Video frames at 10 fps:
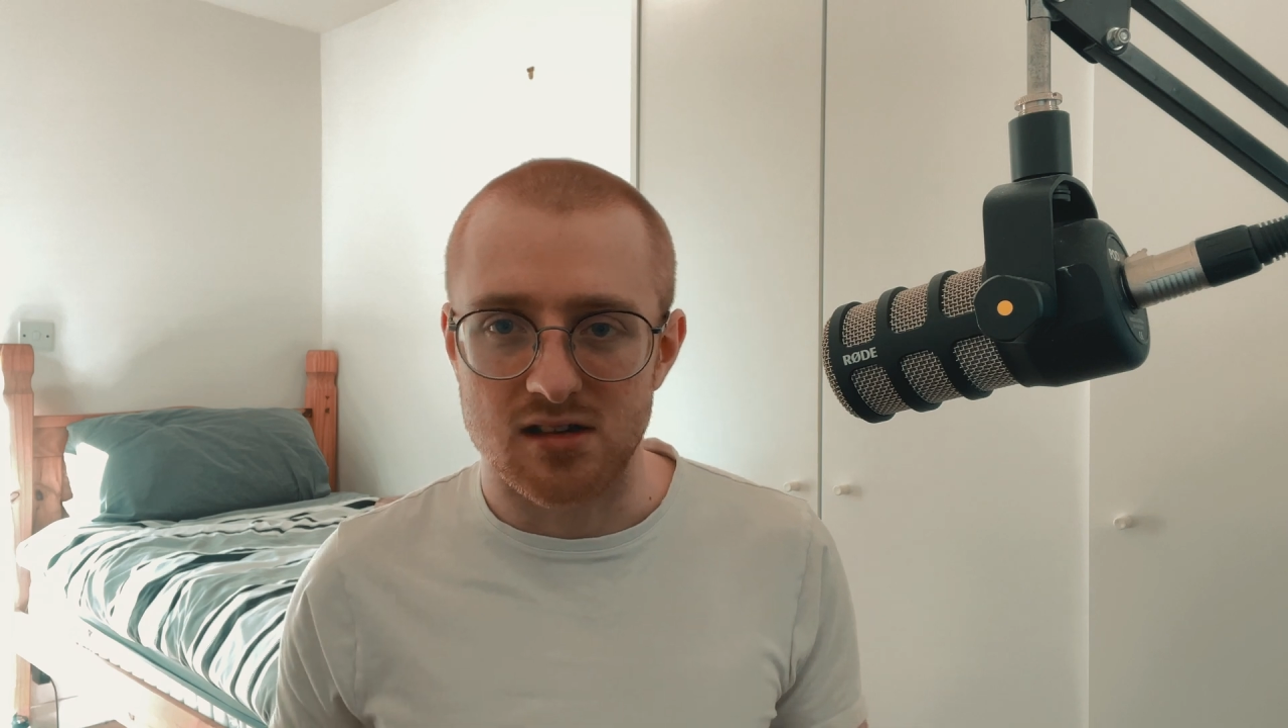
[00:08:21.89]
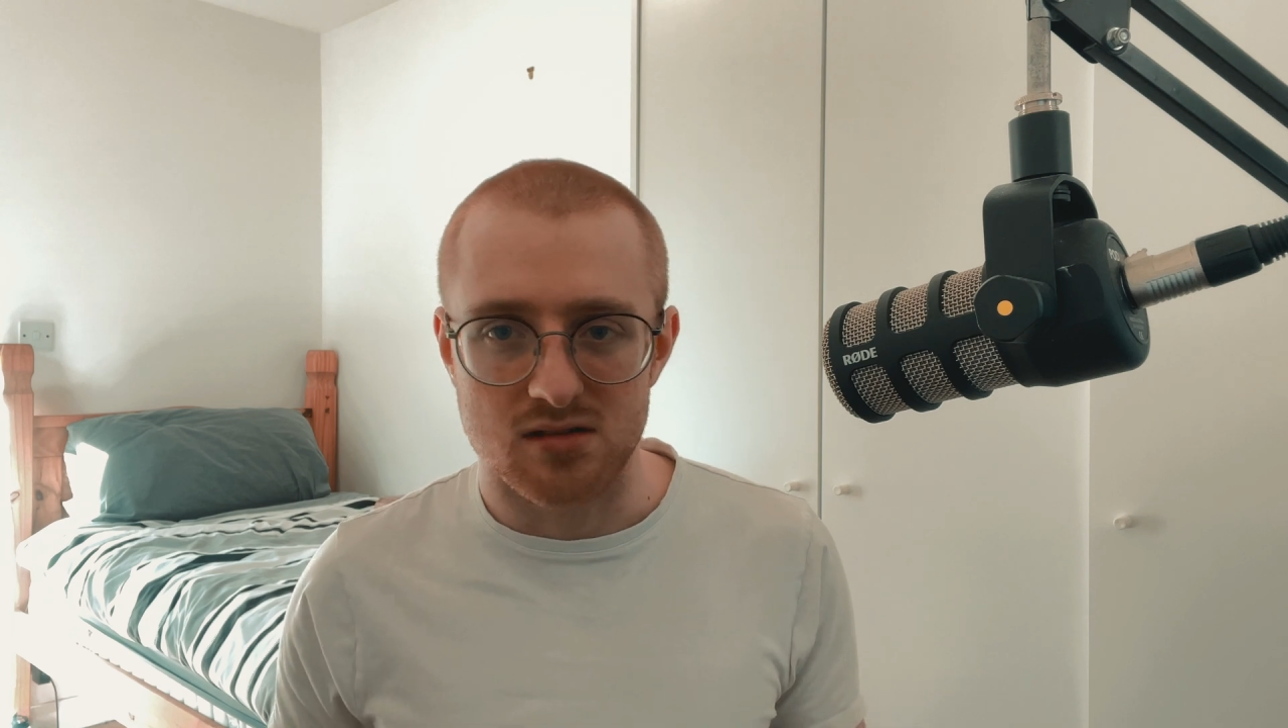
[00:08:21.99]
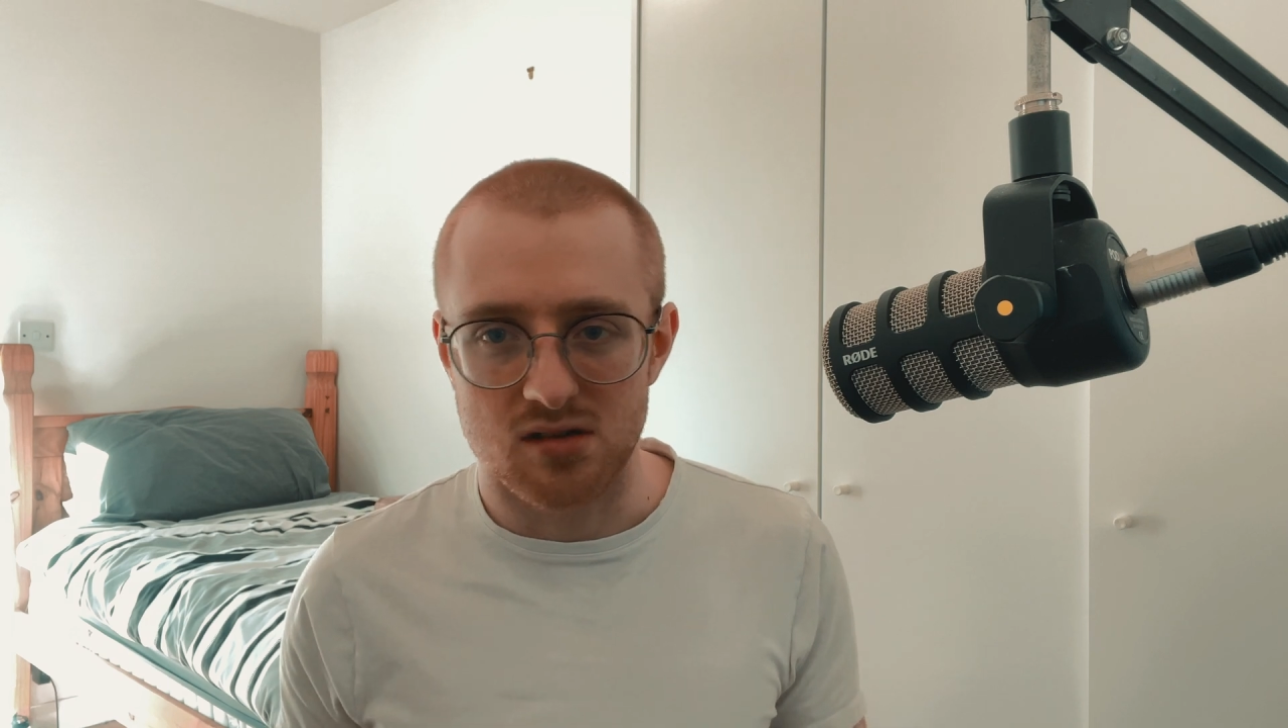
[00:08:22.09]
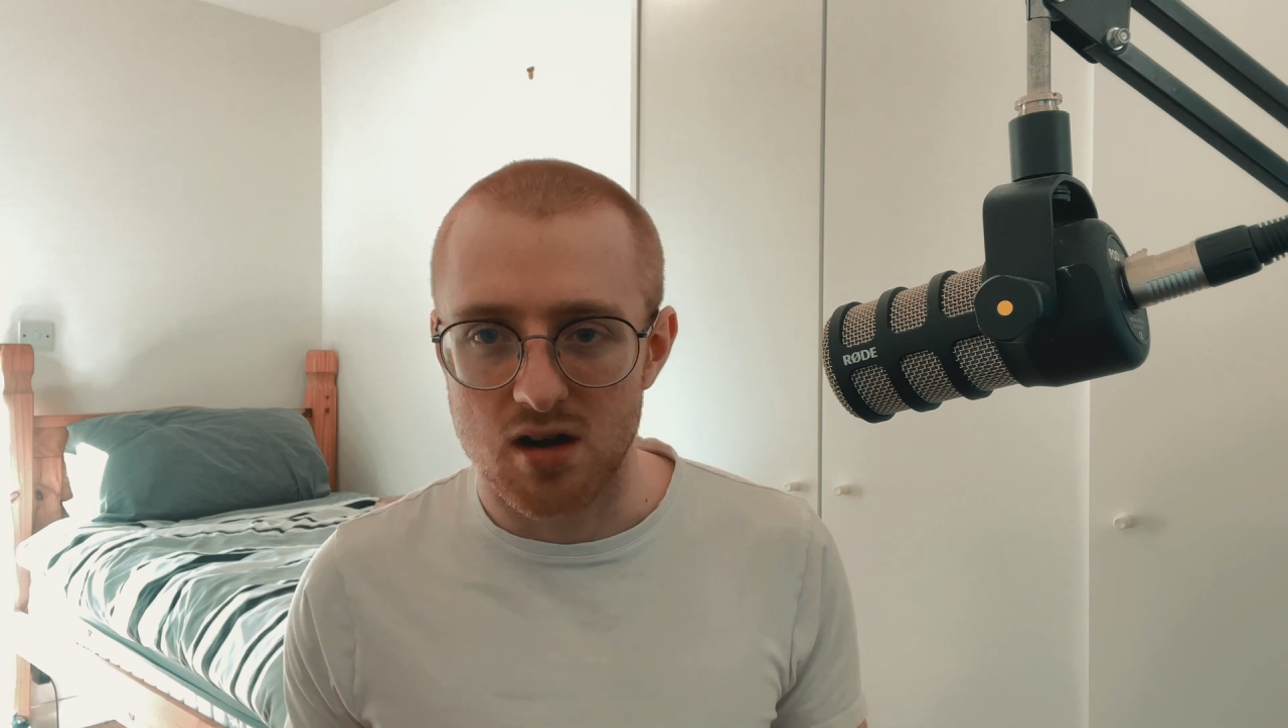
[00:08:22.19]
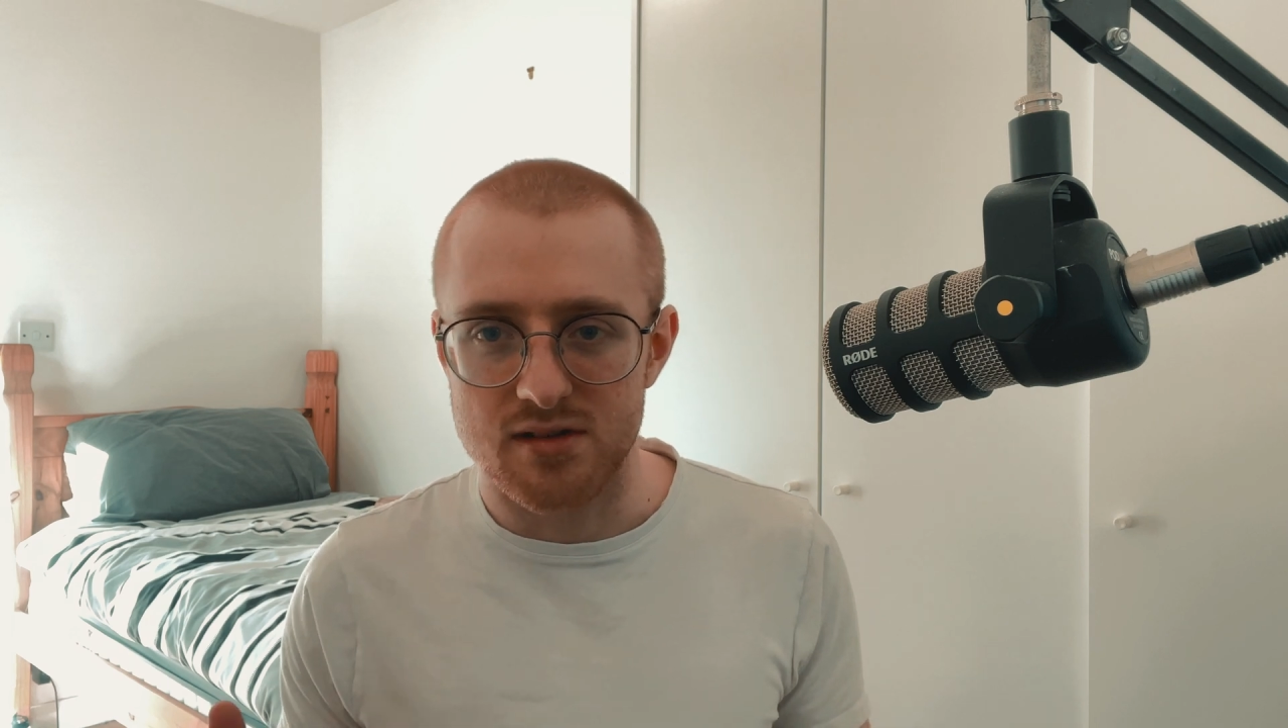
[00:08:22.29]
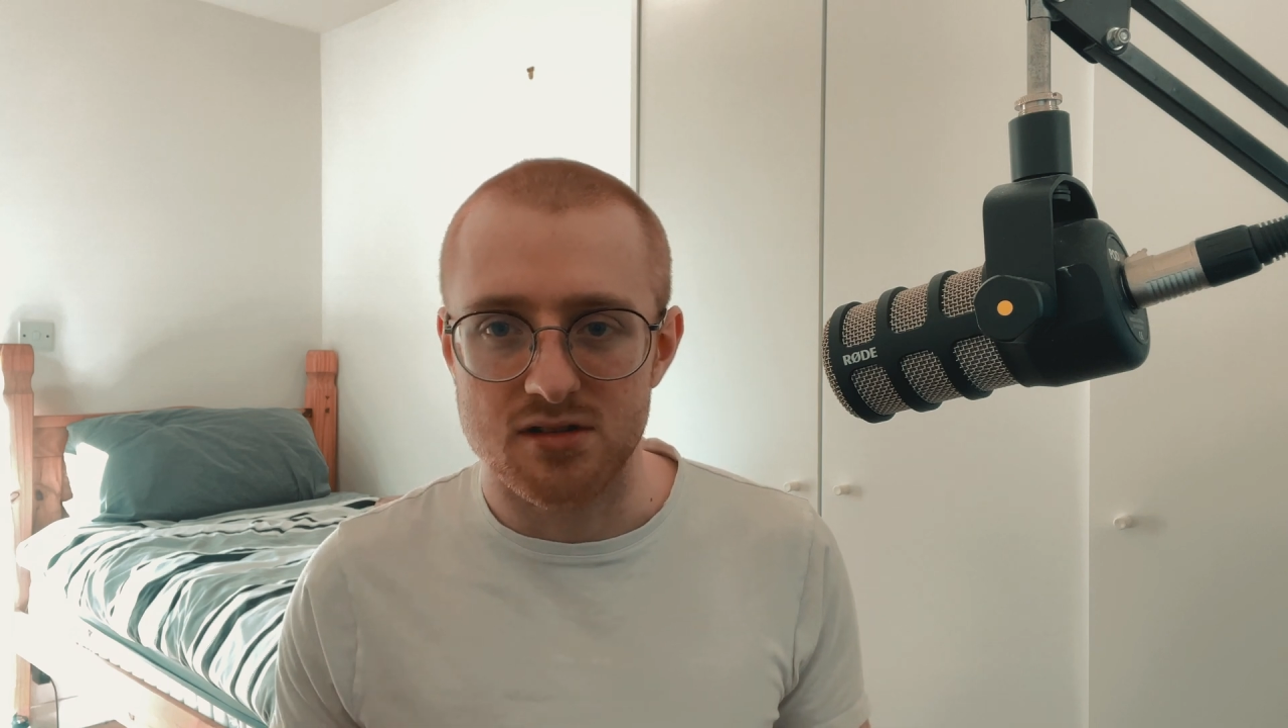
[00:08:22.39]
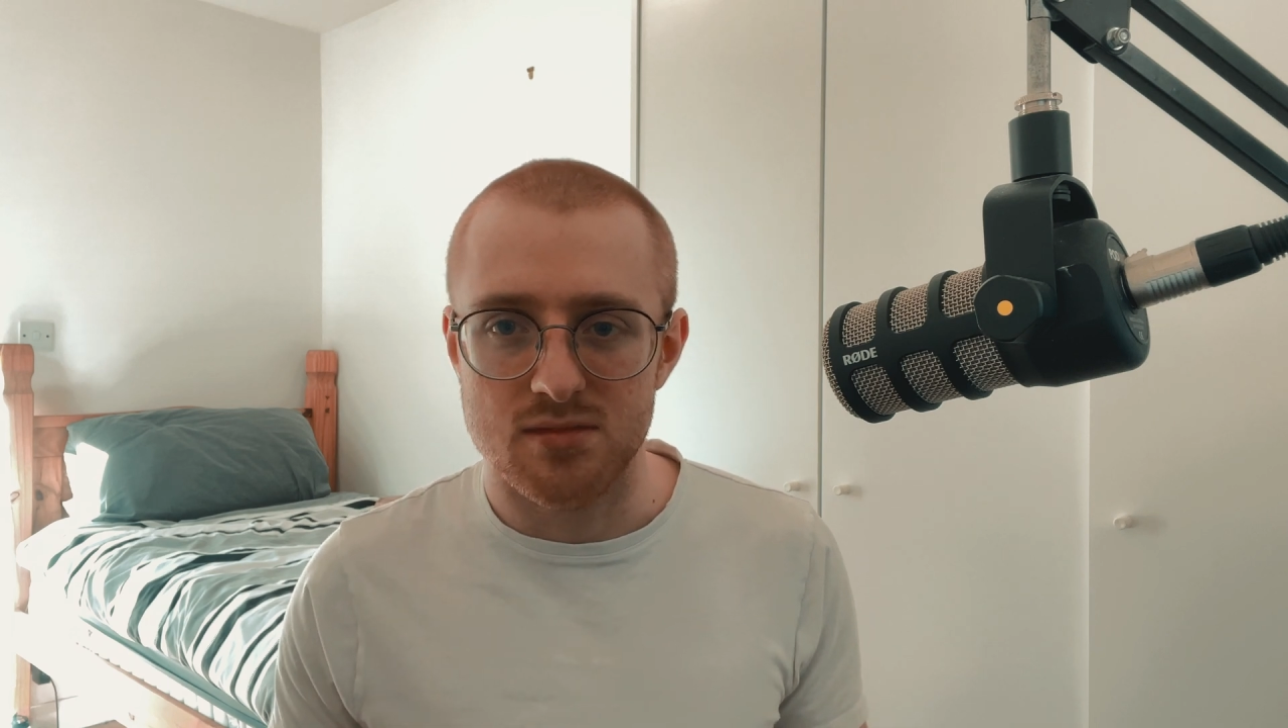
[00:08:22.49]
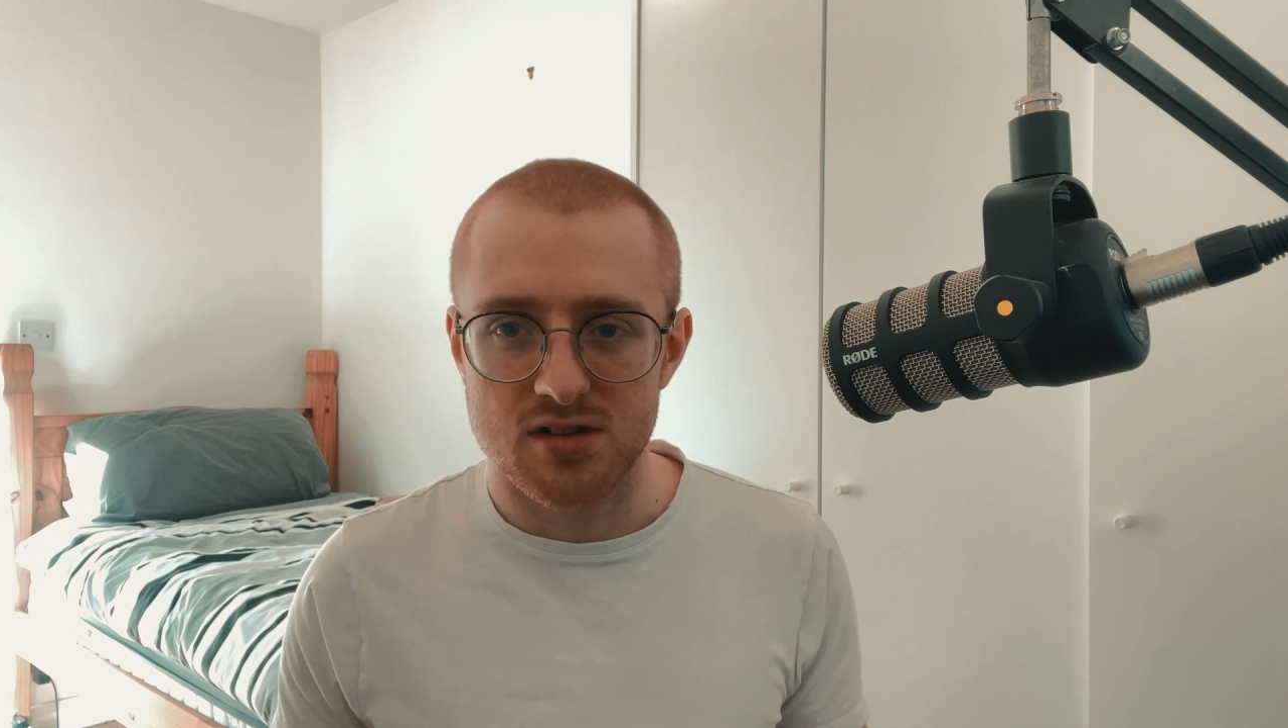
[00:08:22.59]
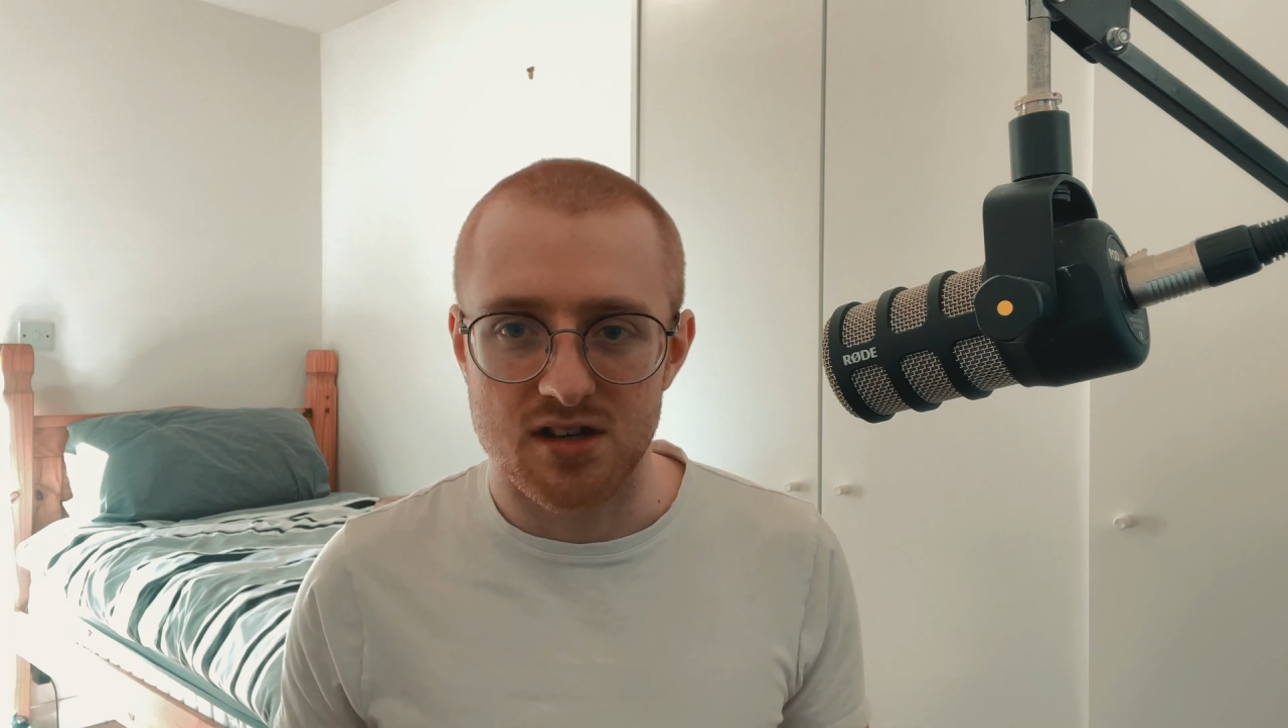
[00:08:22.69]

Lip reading: because I can't really do much